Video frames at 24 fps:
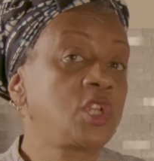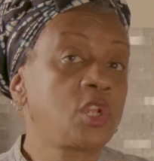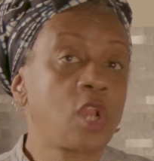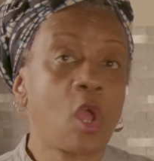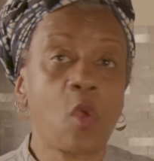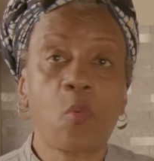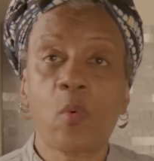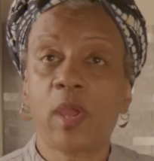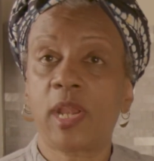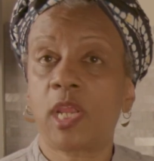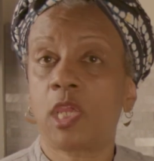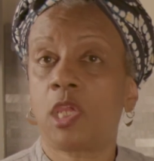
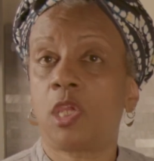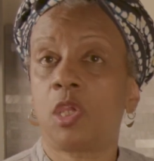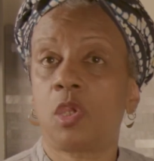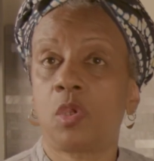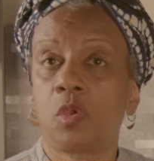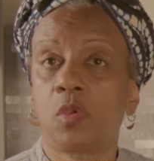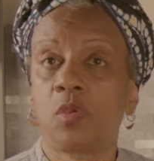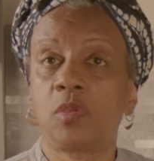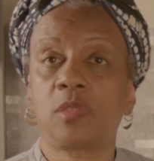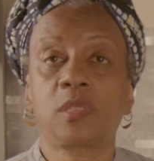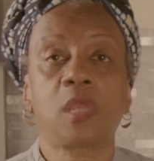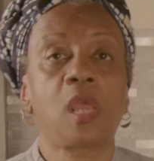don't want to
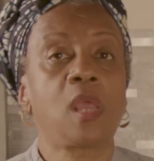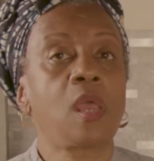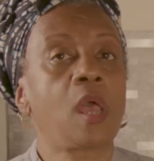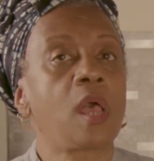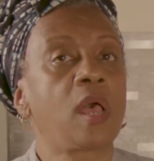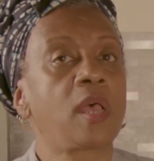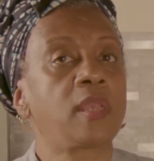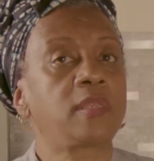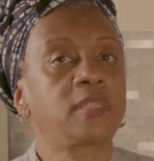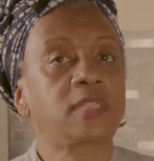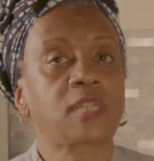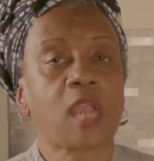use
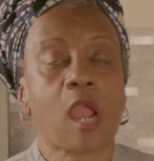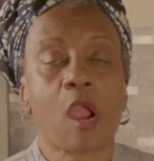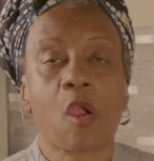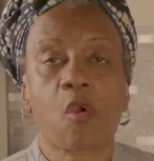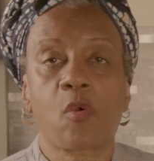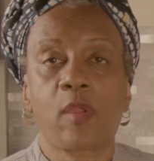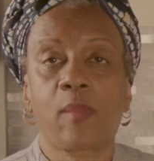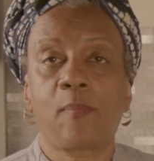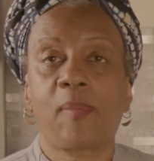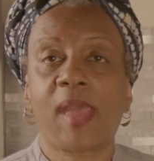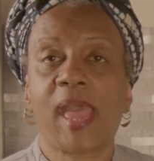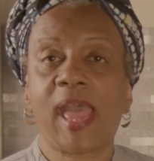a
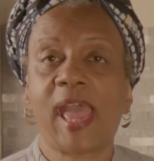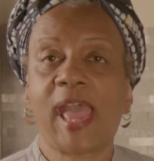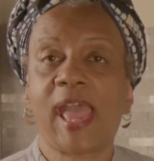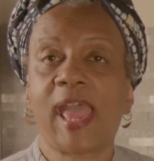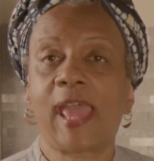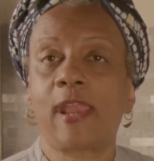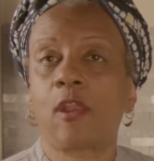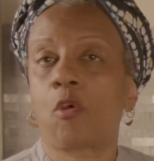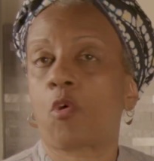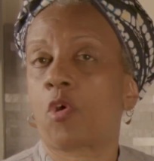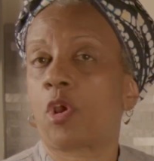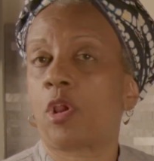scouring
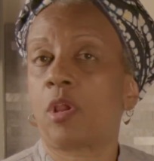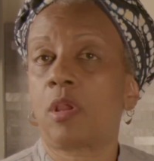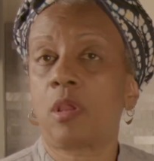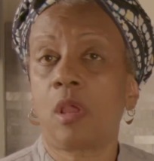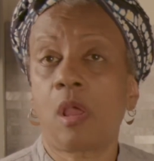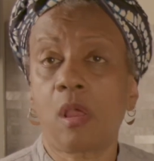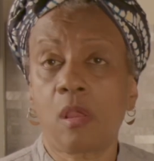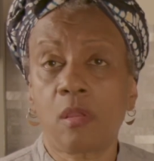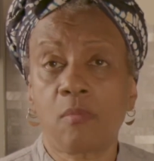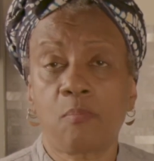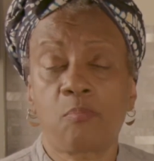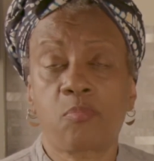pad or a
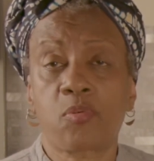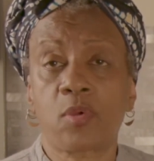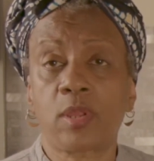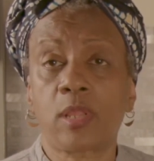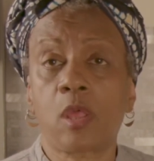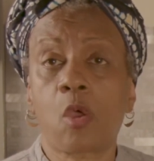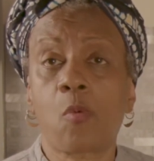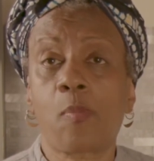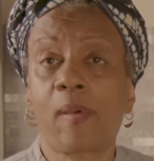Brillo